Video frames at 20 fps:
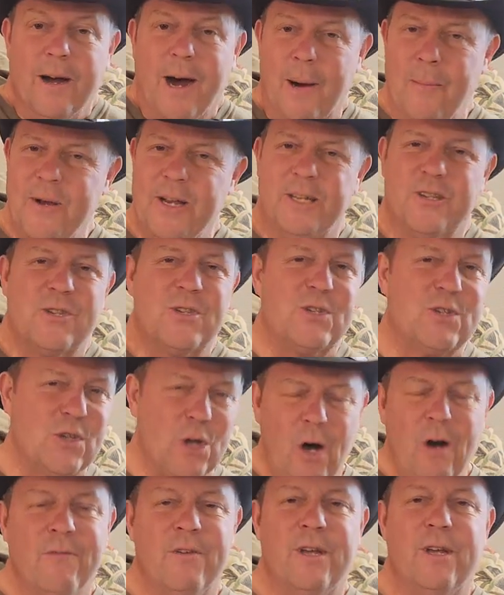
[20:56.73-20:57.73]
I mean,
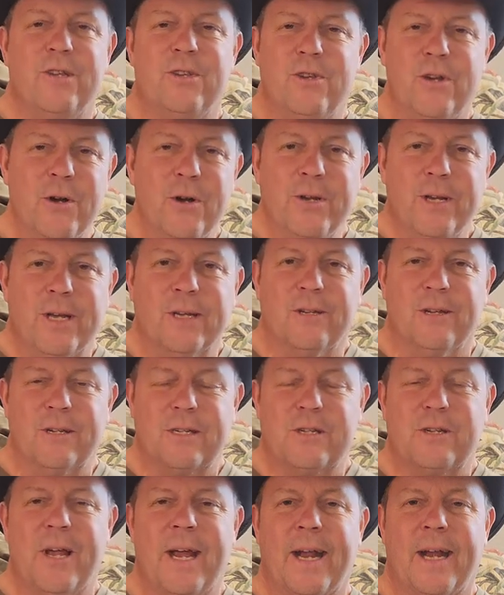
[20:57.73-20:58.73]
Soviet Union
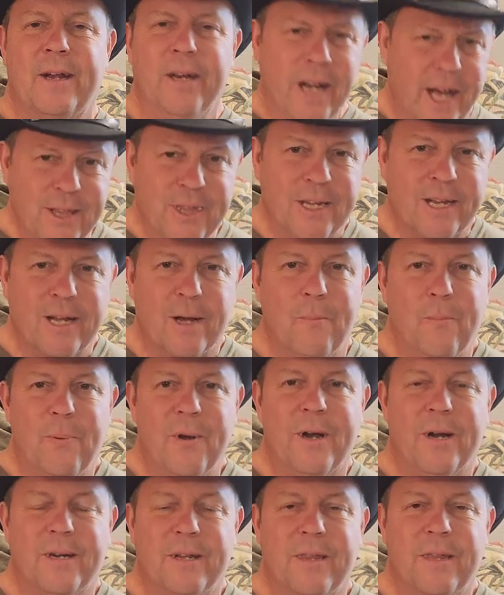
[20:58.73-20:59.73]
looks like nothing
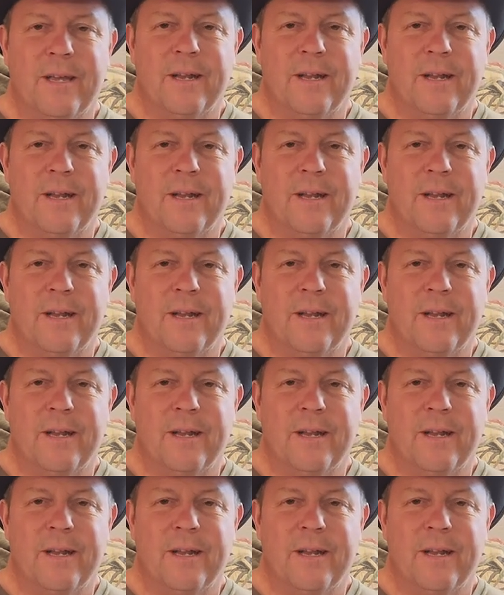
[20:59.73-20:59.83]
compared to the